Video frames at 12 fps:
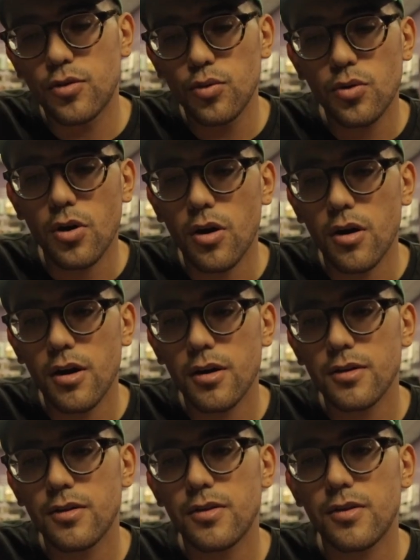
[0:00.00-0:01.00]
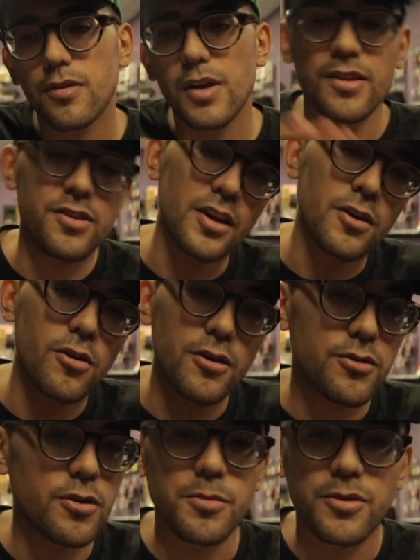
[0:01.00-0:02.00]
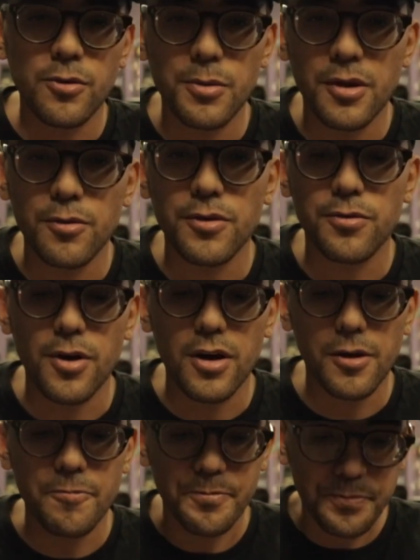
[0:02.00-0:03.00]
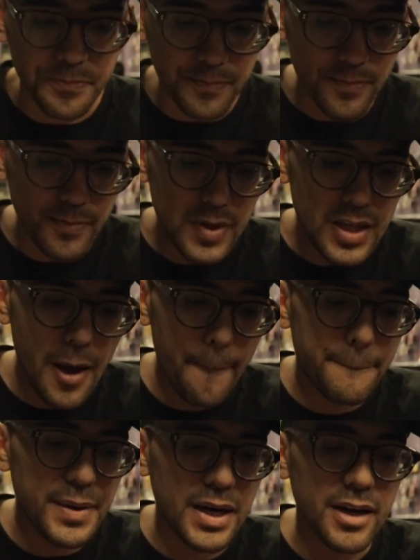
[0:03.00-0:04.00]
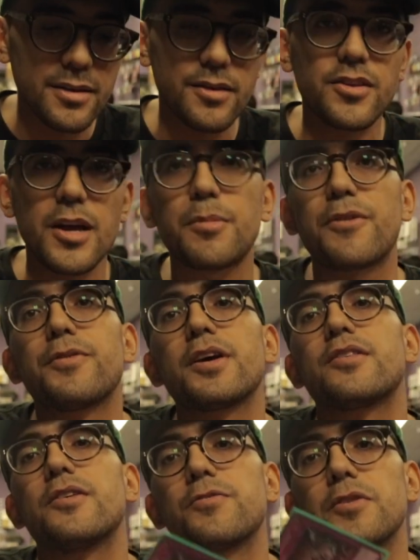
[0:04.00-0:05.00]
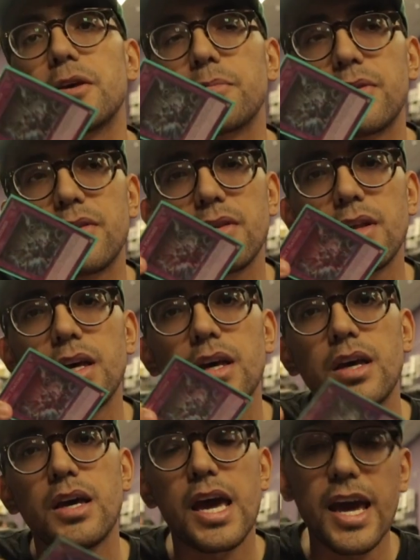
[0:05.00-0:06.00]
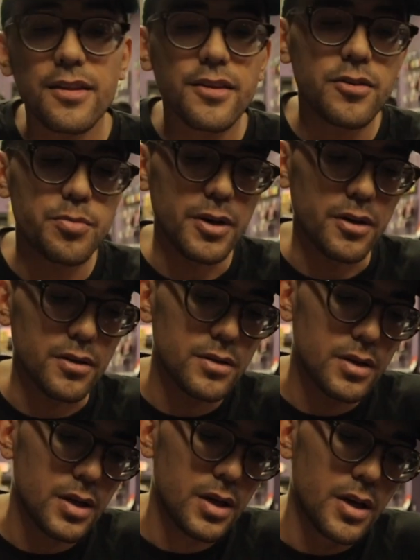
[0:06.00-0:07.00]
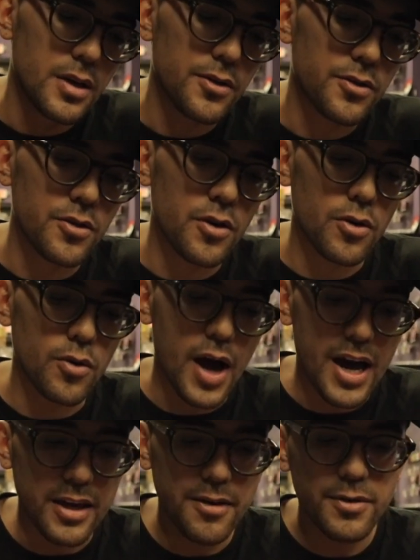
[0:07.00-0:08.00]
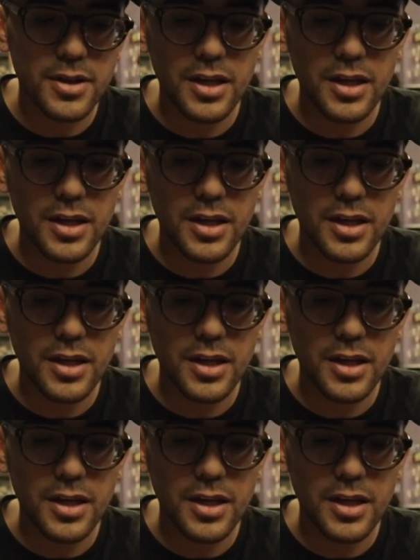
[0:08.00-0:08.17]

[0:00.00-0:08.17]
2 cards and set a card, so I'm assuming it was a frog. But stand by face, he flips anti-spell. So I even